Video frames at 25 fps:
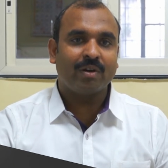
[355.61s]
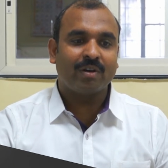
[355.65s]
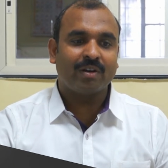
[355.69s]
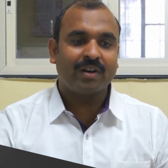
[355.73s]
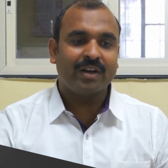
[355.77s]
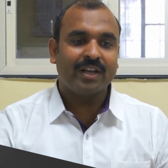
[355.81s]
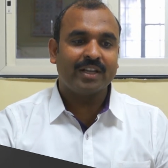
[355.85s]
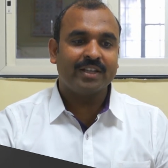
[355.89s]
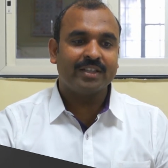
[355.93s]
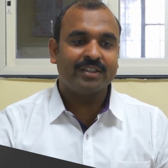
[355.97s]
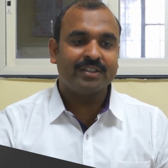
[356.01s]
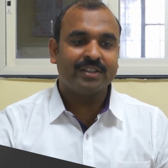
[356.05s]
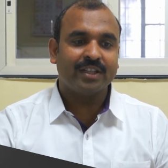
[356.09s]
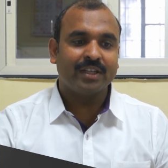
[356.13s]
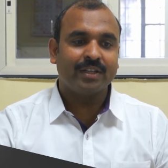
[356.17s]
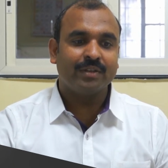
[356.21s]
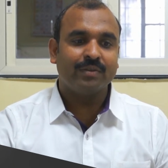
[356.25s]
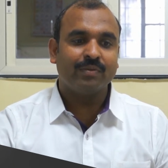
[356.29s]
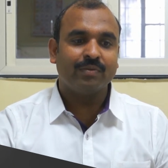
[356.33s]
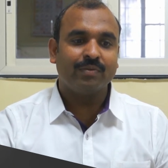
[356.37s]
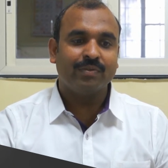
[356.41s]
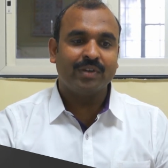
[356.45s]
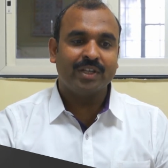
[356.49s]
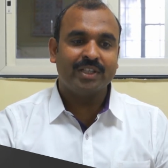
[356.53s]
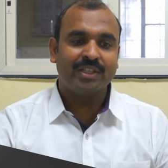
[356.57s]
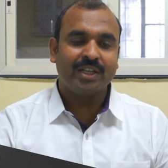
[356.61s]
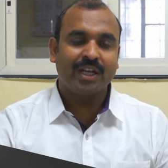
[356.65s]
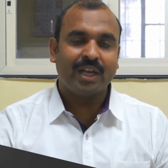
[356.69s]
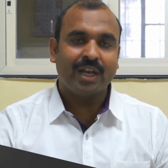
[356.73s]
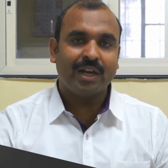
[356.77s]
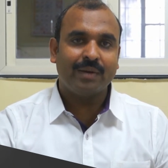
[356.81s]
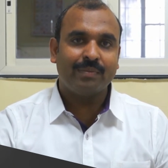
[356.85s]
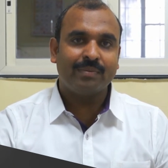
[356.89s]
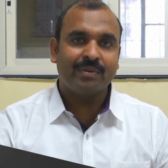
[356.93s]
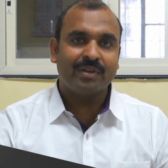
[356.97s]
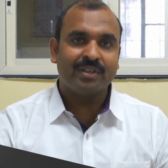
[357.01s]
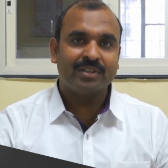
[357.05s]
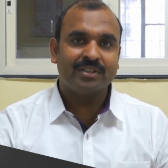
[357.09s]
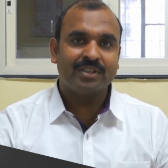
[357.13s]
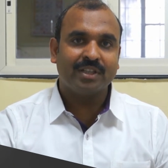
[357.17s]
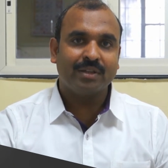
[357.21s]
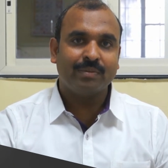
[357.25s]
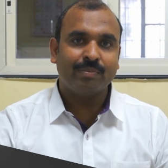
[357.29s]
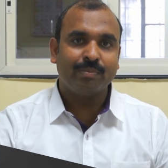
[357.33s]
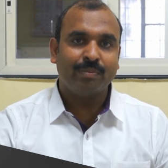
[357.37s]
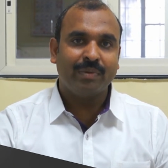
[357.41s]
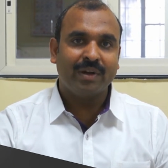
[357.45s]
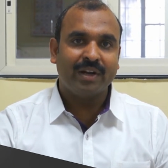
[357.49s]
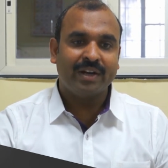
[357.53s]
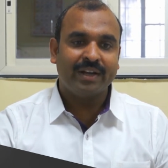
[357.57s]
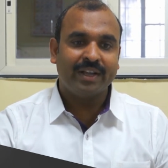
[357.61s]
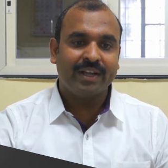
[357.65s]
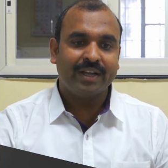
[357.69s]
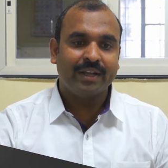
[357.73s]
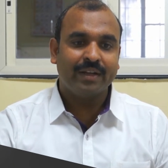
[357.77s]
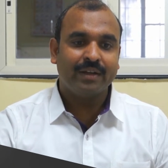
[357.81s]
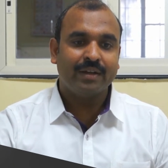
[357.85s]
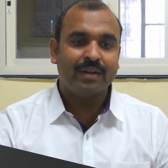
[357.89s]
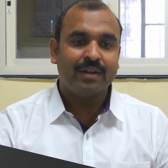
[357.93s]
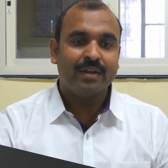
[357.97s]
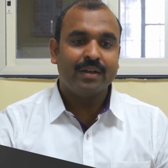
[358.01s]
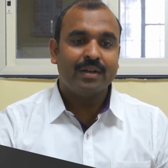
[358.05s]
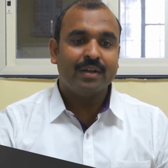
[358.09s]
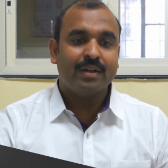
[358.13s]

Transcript: organization which helps us in building